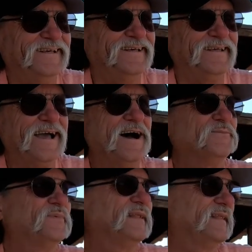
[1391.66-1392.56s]

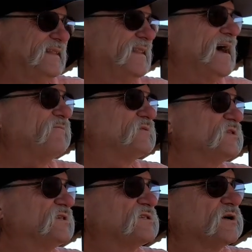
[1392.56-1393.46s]
but that was
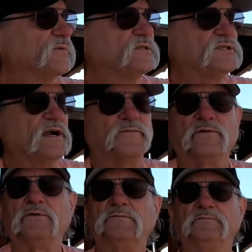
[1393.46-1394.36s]
just, there was
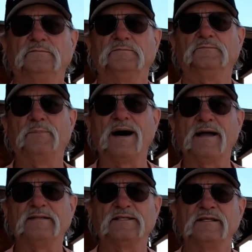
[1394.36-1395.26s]
several
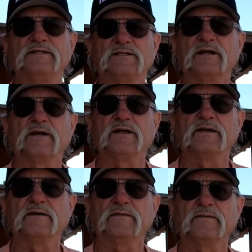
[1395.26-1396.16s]
mines in this
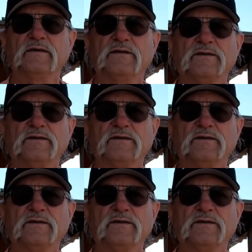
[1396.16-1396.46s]
area that